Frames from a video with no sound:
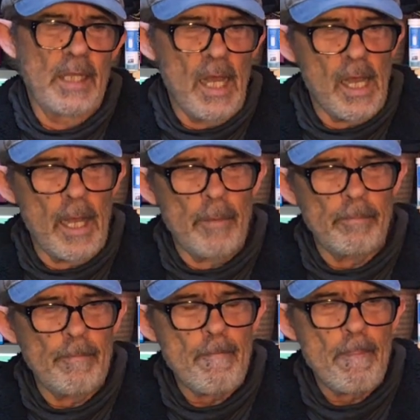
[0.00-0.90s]

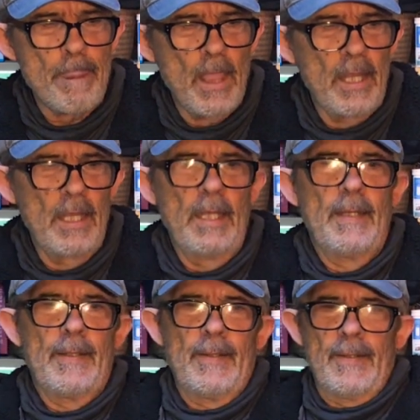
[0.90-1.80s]
Um,
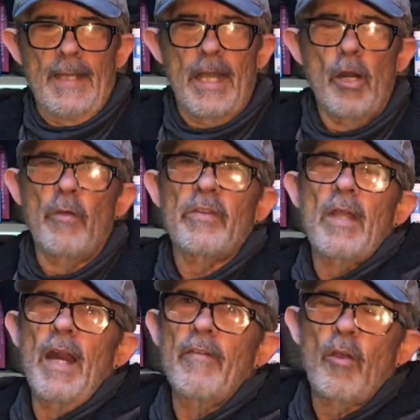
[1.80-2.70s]
I know it's
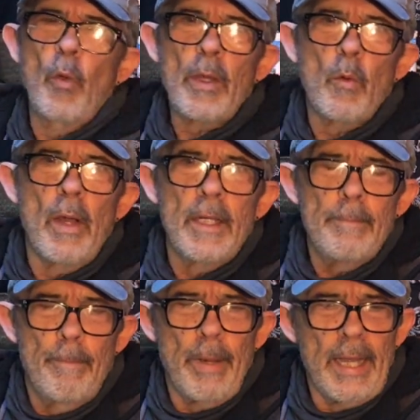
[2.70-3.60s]
kind of a quick
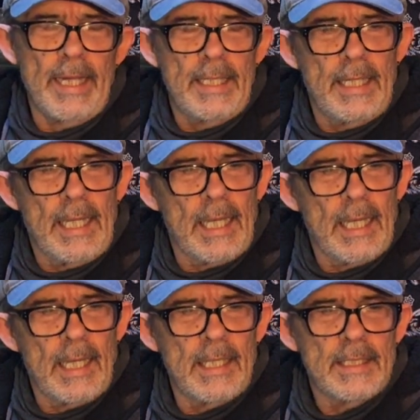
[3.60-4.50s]
one, but
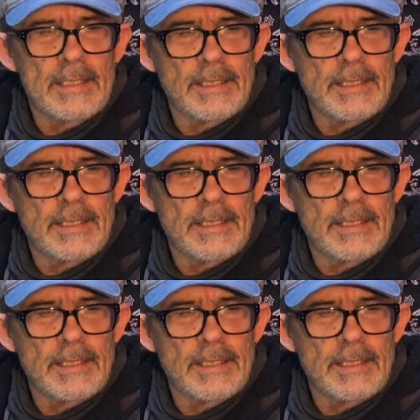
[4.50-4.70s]
uh,